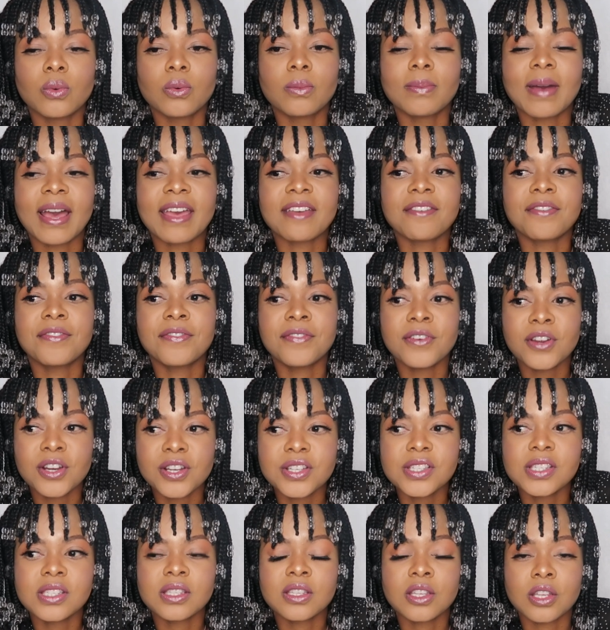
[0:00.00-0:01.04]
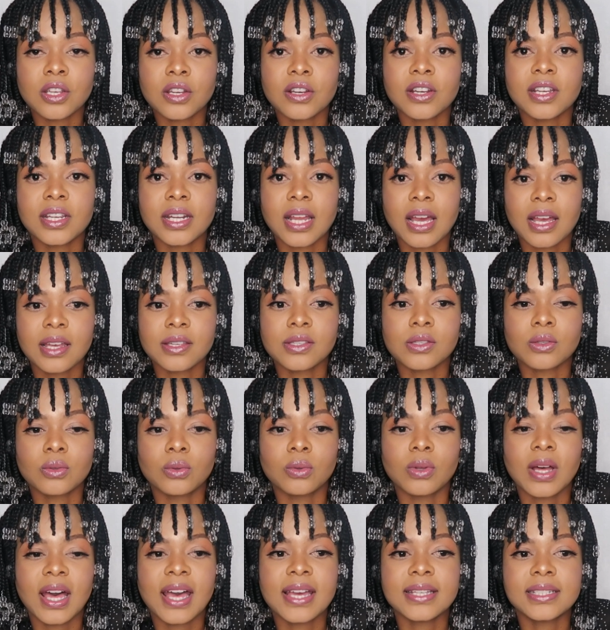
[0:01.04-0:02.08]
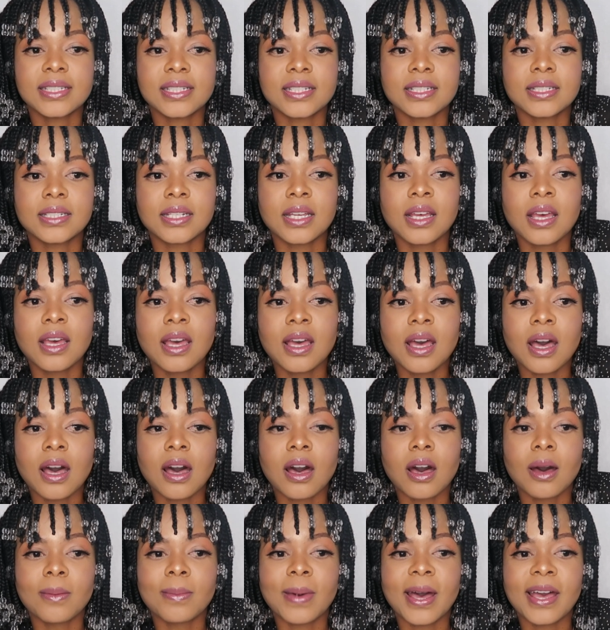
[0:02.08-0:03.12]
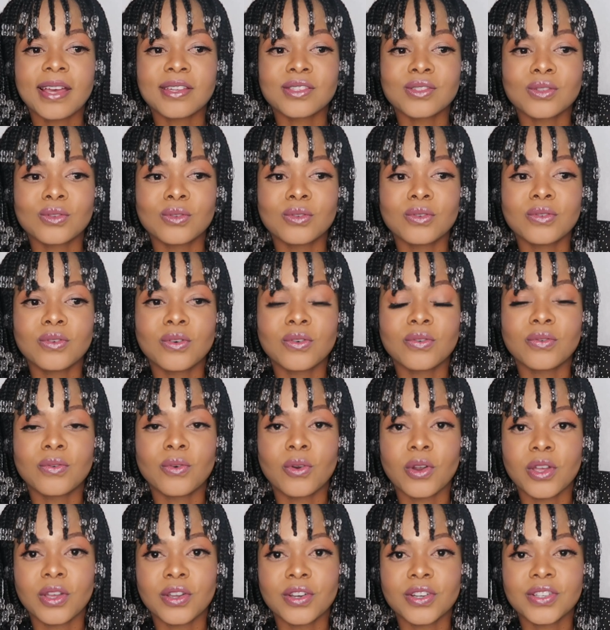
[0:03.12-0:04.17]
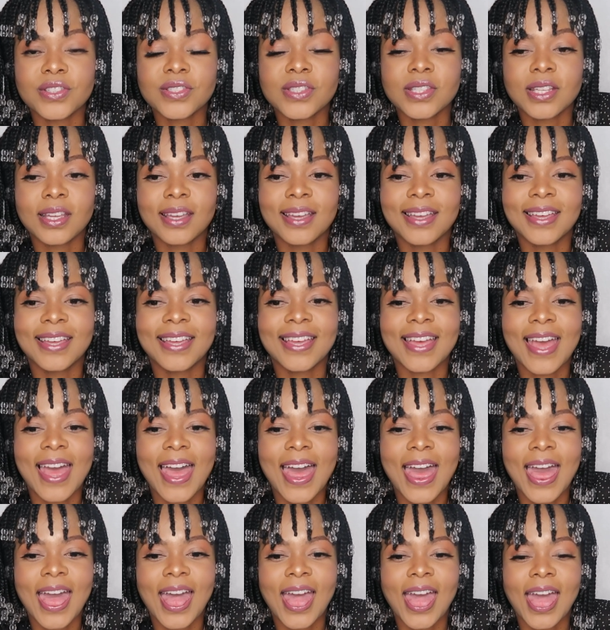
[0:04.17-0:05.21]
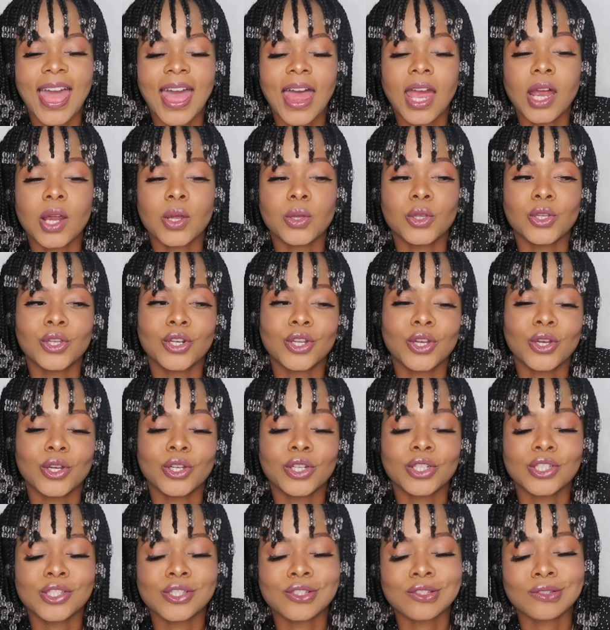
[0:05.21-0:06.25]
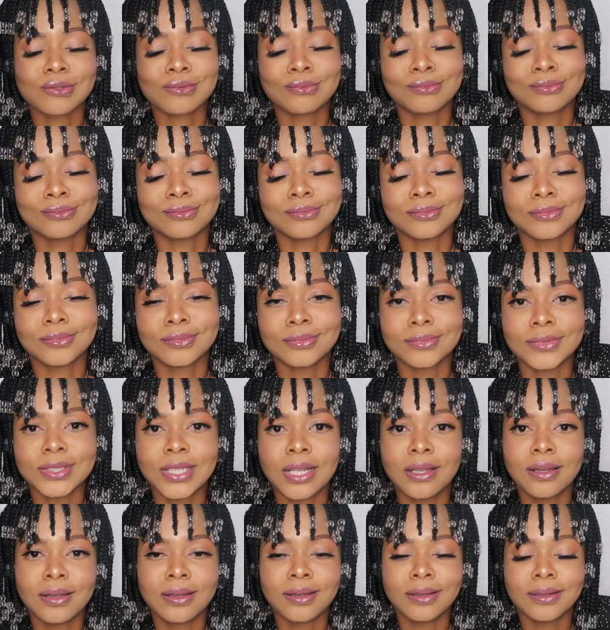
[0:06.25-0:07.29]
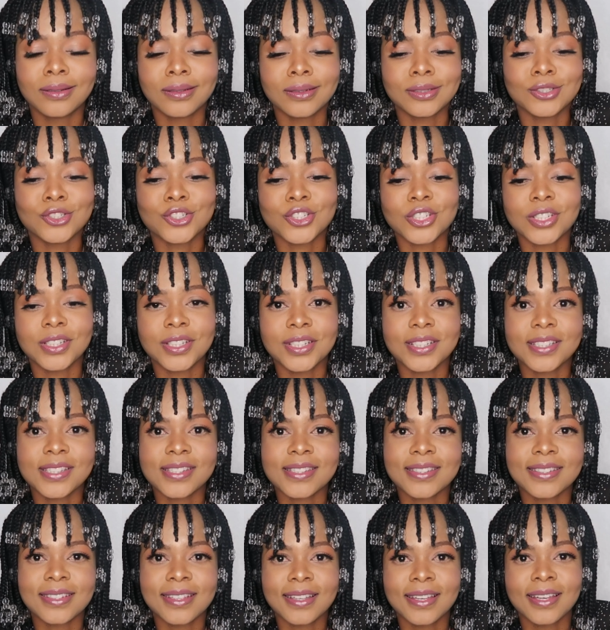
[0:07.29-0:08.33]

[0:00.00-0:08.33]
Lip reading: my first year in high school. I did high school for 4 years, you know, because genius.